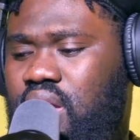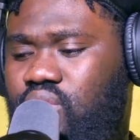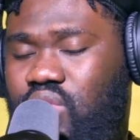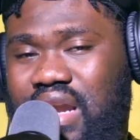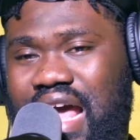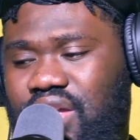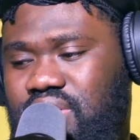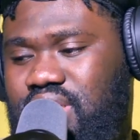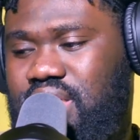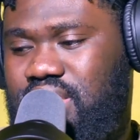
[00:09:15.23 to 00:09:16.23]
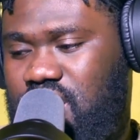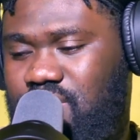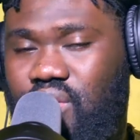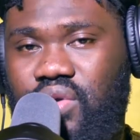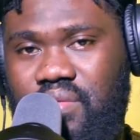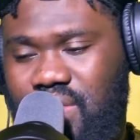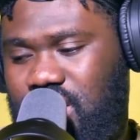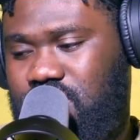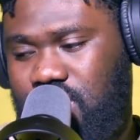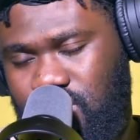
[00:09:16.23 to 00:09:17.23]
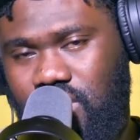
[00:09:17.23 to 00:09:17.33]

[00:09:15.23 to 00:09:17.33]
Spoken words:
when I use the same equipment